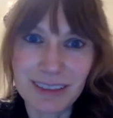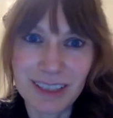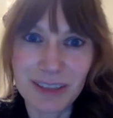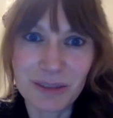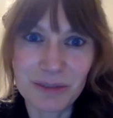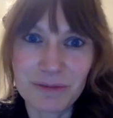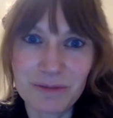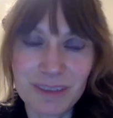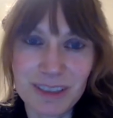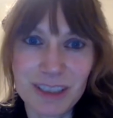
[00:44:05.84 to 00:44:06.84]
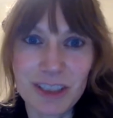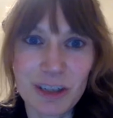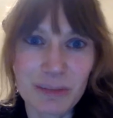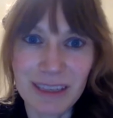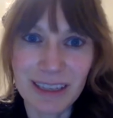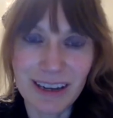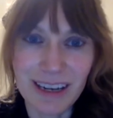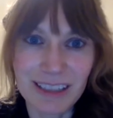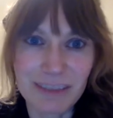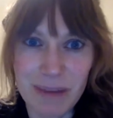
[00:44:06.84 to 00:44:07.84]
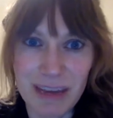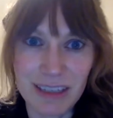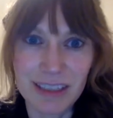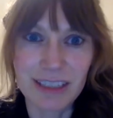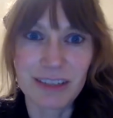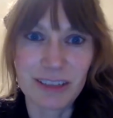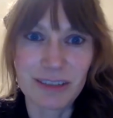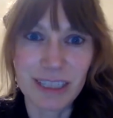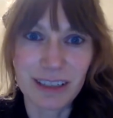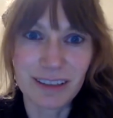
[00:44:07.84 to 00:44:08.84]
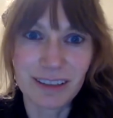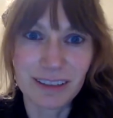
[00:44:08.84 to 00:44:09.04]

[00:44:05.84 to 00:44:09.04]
to determine the kinds of methods they're using.